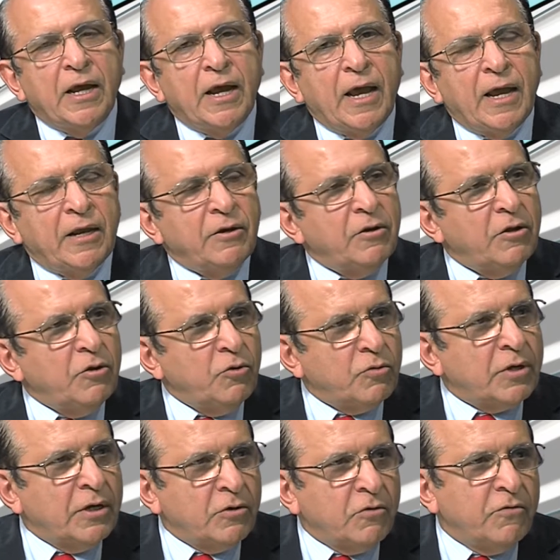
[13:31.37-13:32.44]
and you
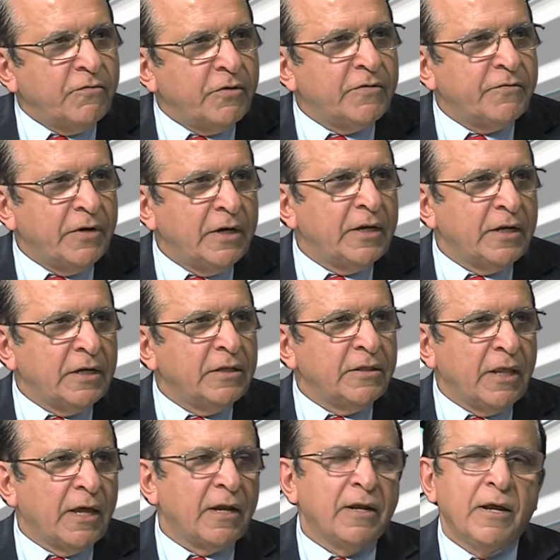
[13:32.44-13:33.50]
can go for funding in
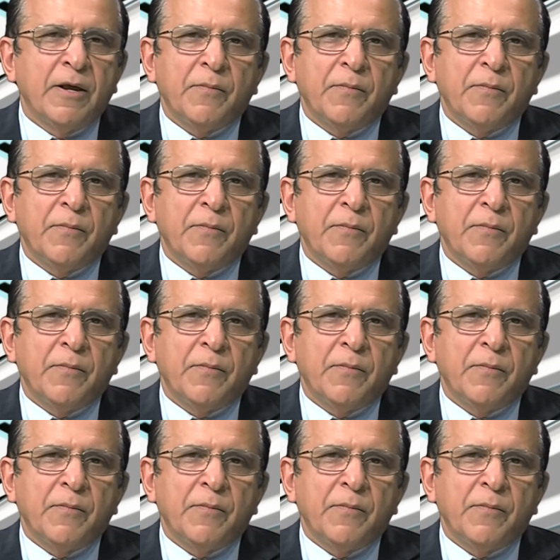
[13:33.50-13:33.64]
there.